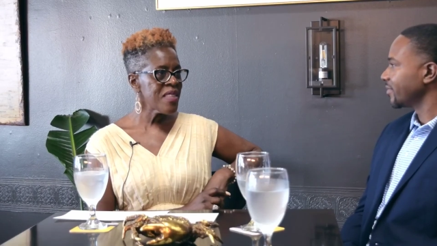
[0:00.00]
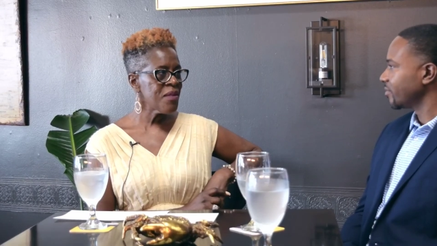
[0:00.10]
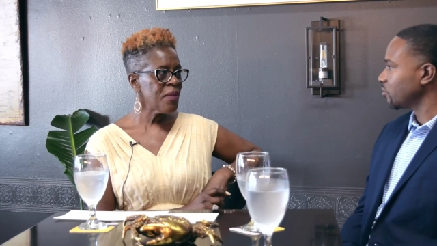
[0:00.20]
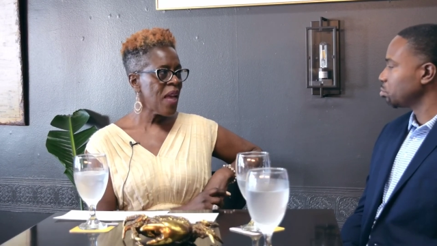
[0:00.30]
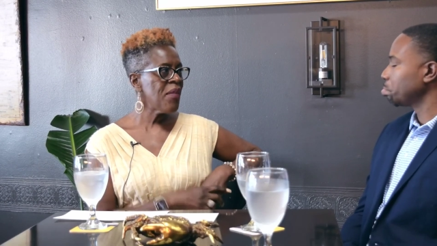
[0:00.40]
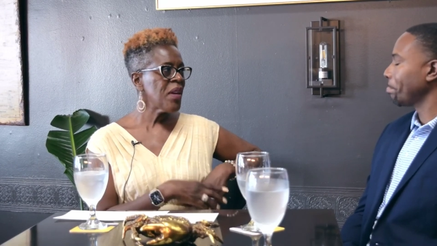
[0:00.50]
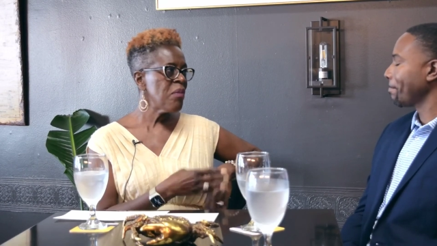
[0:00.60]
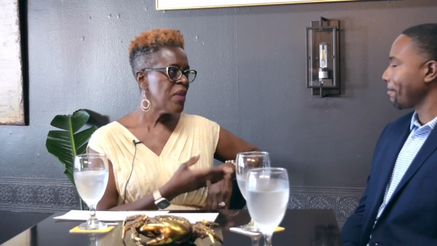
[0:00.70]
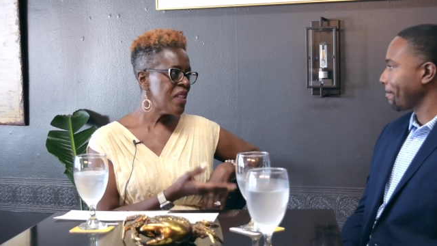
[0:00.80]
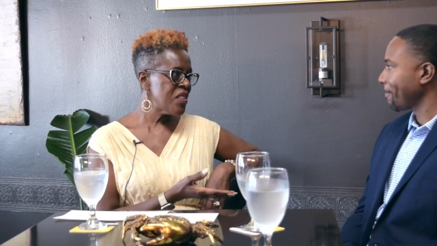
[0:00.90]
Speaker 1: of having a
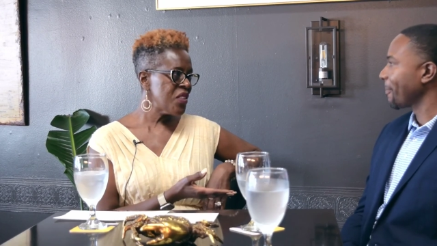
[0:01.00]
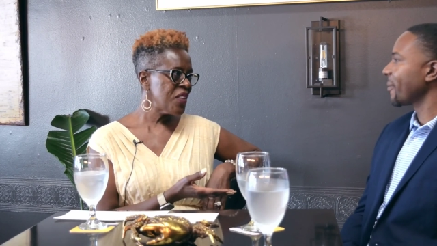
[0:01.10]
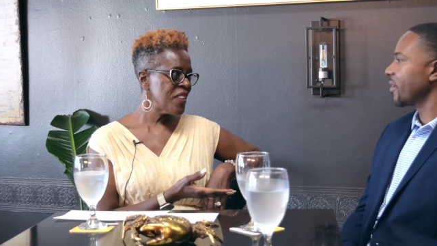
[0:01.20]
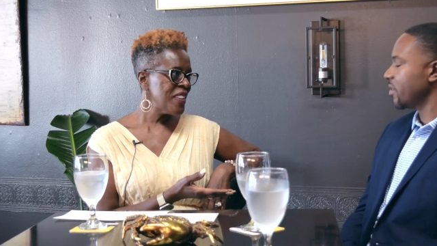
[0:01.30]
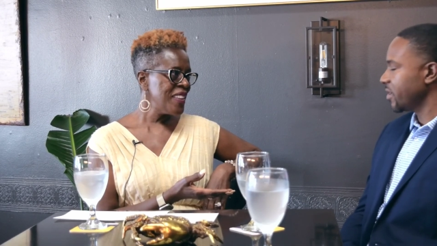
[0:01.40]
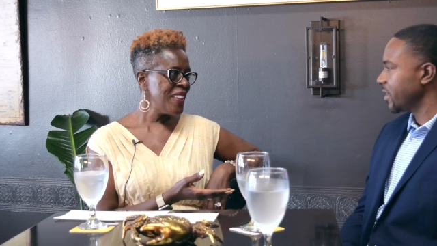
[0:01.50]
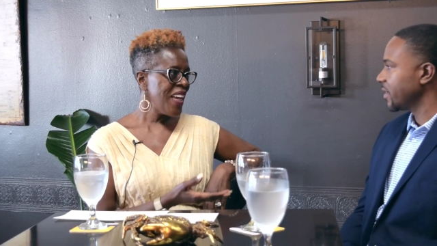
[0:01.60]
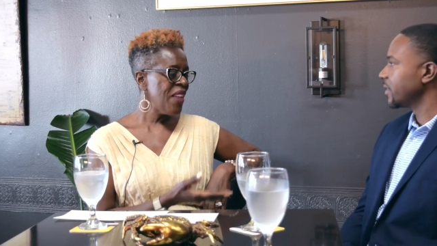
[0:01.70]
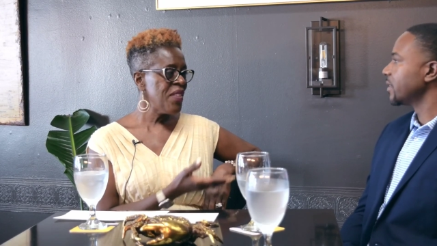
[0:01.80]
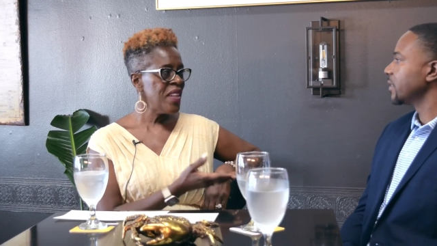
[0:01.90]
mentor. Oh yeah.
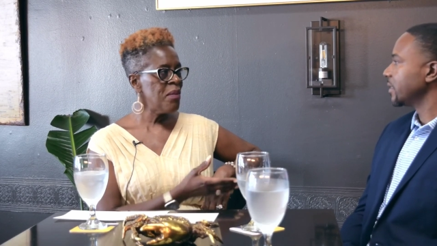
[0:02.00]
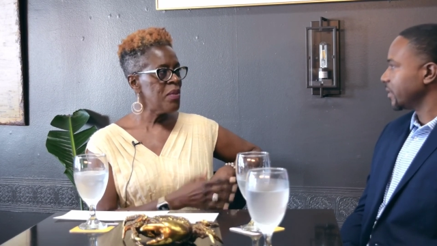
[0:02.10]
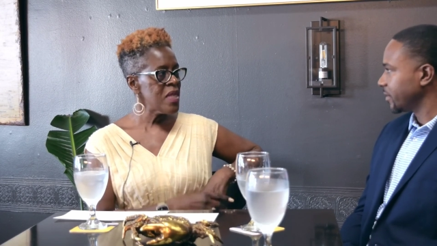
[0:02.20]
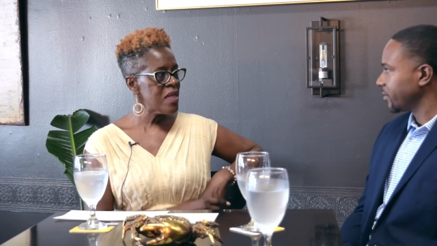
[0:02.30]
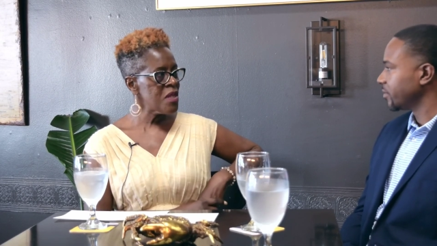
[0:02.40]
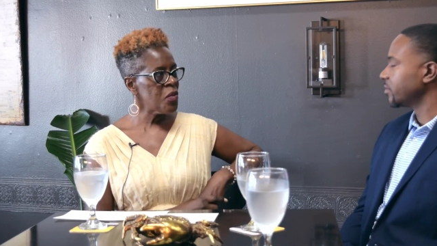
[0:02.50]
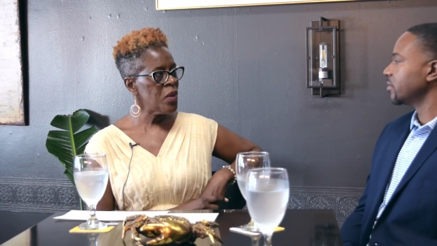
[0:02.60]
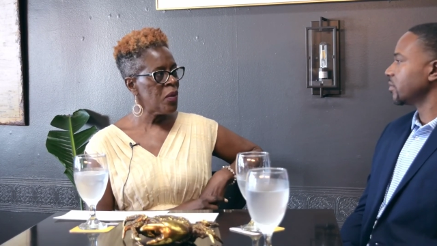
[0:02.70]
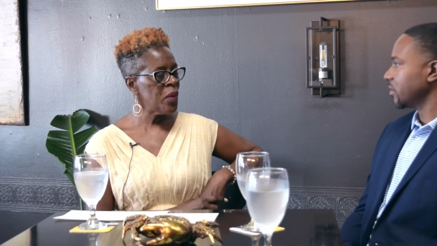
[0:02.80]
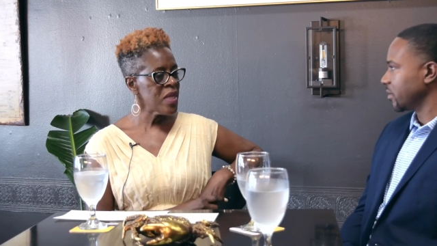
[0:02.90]
Having that business w-
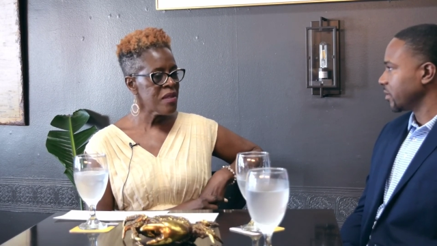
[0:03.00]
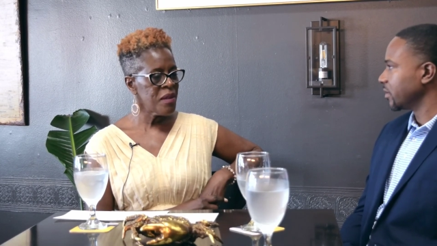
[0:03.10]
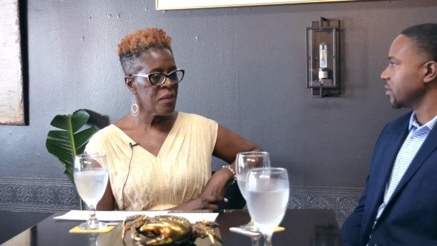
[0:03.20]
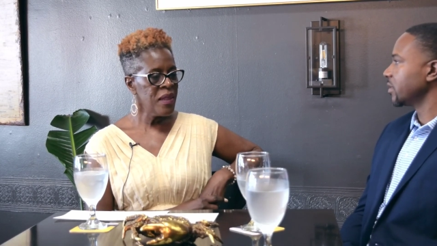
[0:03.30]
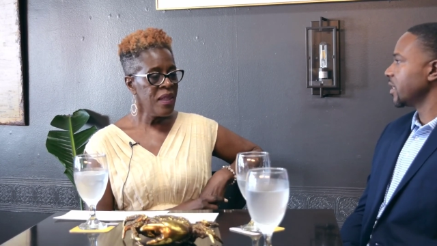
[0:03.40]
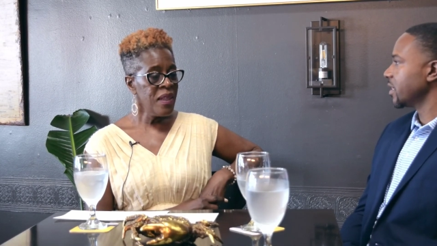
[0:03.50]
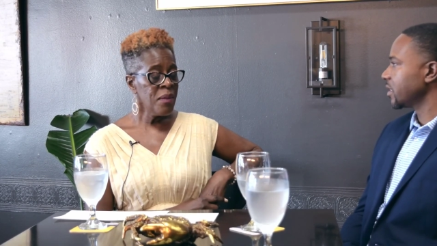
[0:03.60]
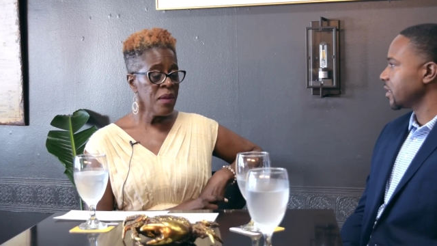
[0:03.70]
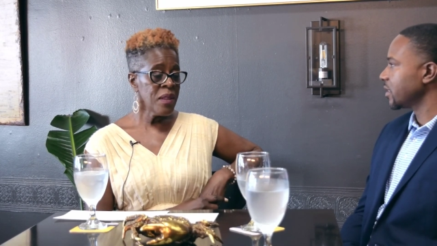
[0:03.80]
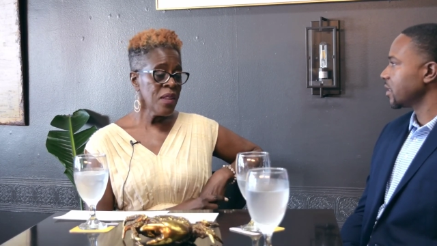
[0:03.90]
wisdom. Yes.
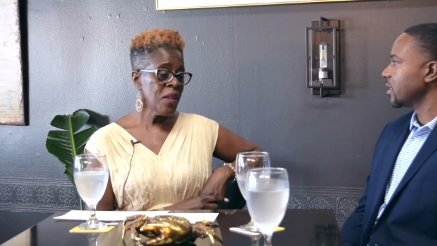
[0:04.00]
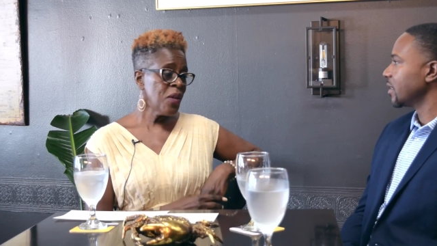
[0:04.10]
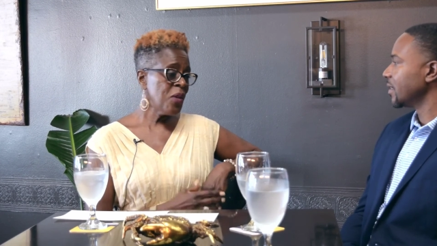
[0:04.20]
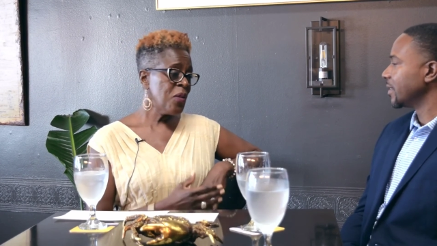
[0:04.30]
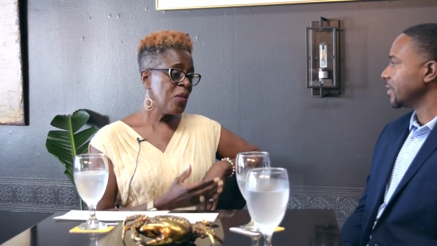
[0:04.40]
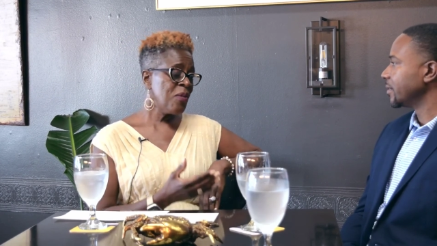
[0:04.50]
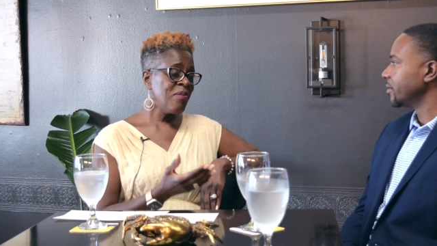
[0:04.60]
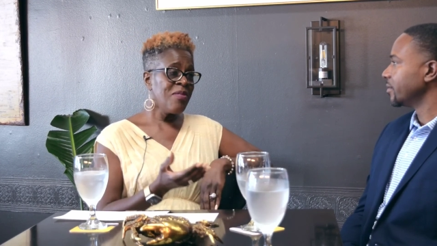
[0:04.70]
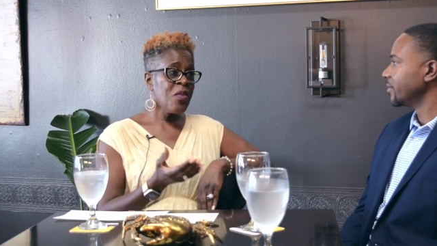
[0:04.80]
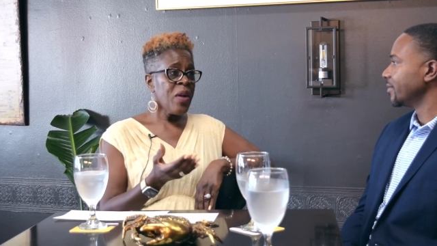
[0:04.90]
Well, you know,
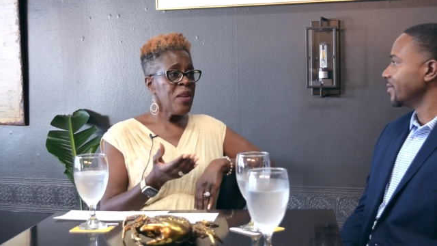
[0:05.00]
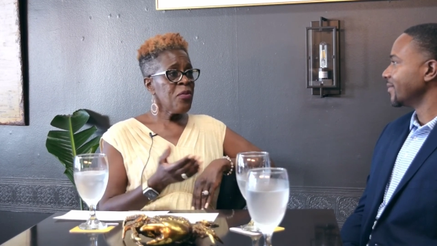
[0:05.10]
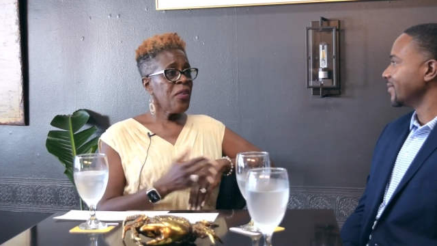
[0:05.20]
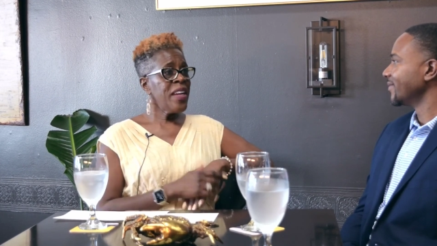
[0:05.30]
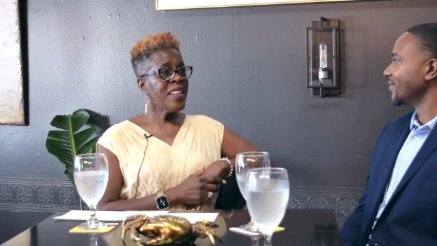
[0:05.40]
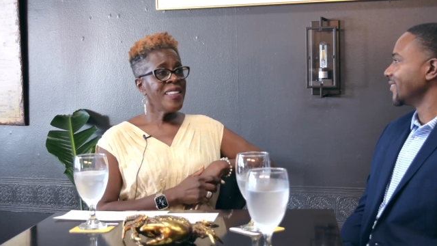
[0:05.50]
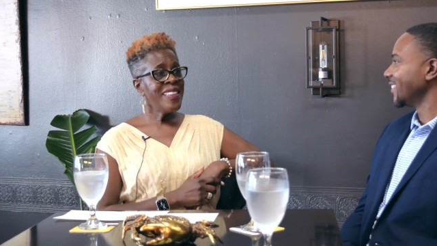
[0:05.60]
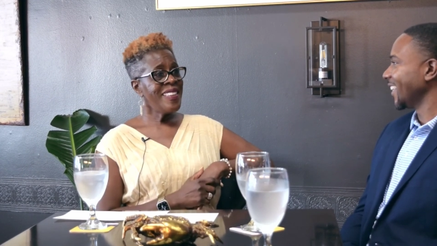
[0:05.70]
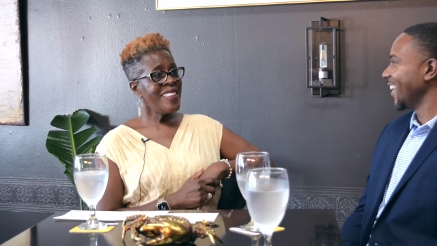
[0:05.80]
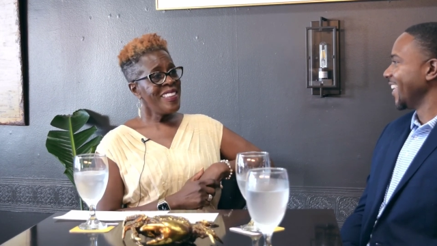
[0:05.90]
quite frankly,
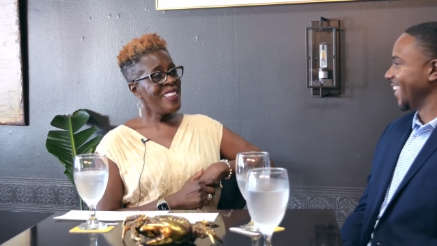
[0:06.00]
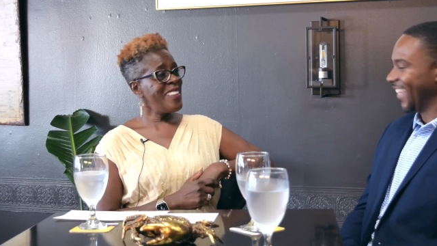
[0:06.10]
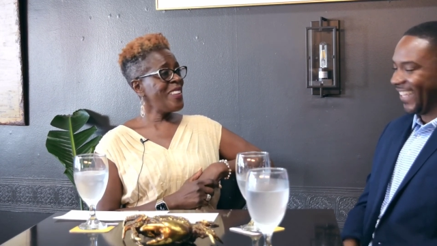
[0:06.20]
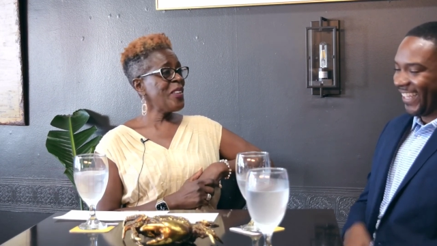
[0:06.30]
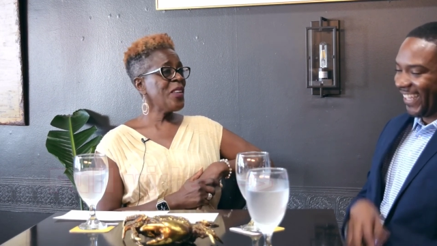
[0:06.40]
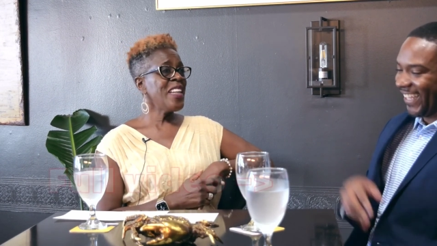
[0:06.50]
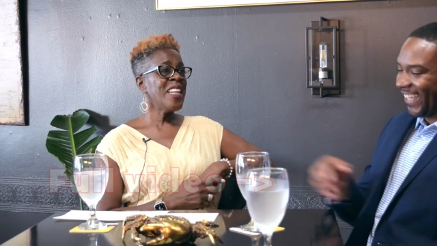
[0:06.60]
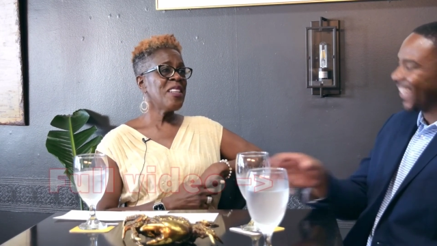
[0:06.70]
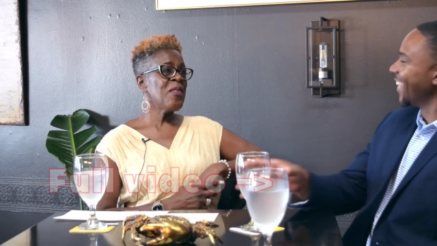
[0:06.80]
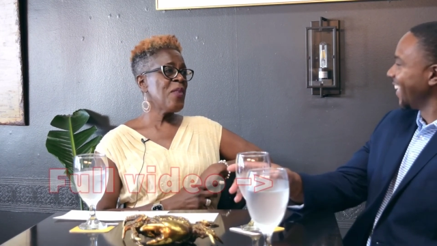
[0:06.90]
the Lord had a
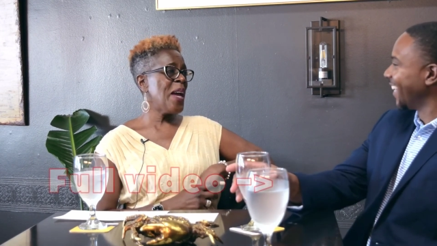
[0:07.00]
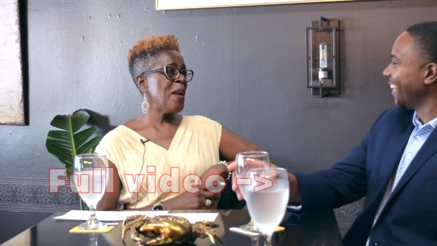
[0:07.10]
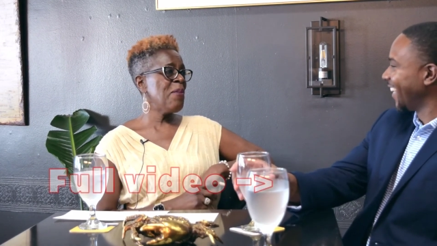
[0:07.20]
divine